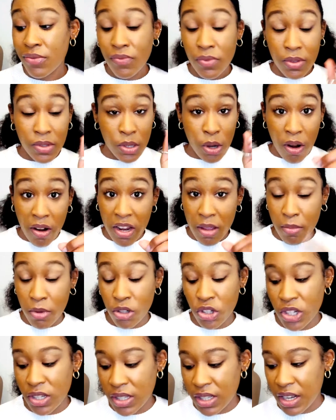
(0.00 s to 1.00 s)
Zara
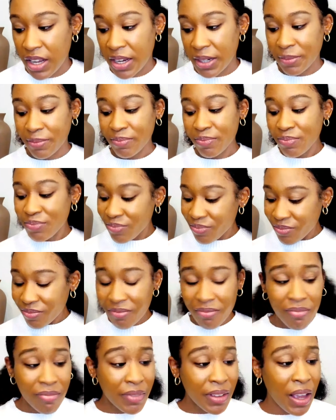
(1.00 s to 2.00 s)
Emotions line.
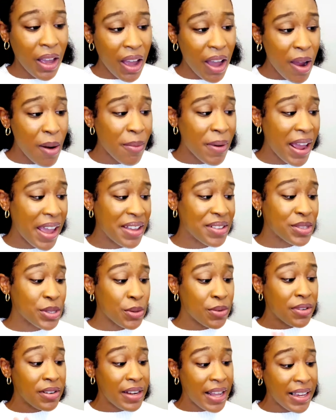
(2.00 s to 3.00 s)
All right, so
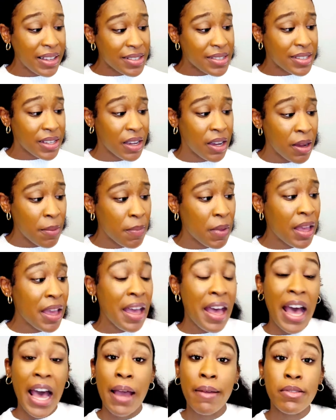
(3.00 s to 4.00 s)
next up,
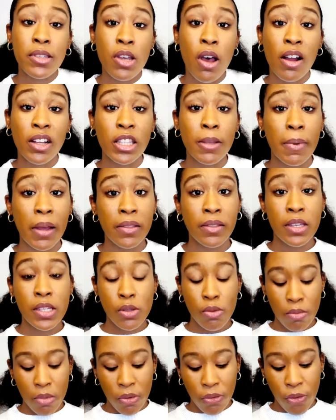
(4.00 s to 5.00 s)
I've talked about this
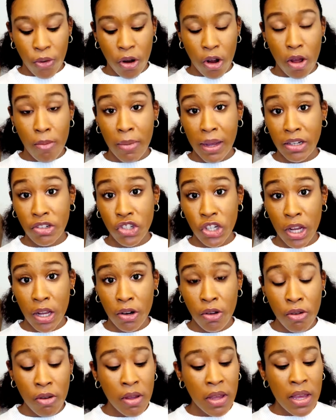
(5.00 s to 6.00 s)
one before on my
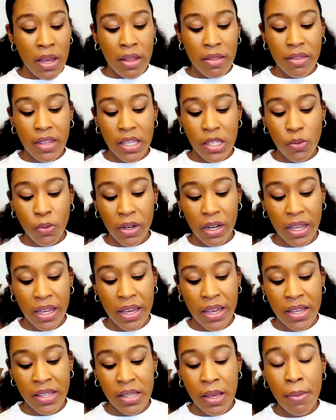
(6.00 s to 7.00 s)
channel. This one
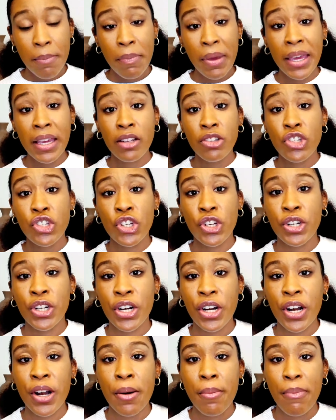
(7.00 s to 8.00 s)
is Pink
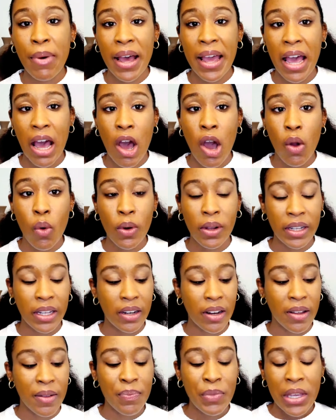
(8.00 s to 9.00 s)
Sugar by
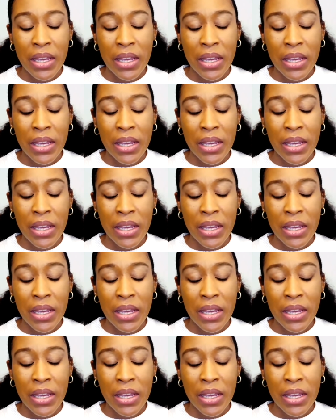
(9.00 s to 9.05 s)
Aquolina.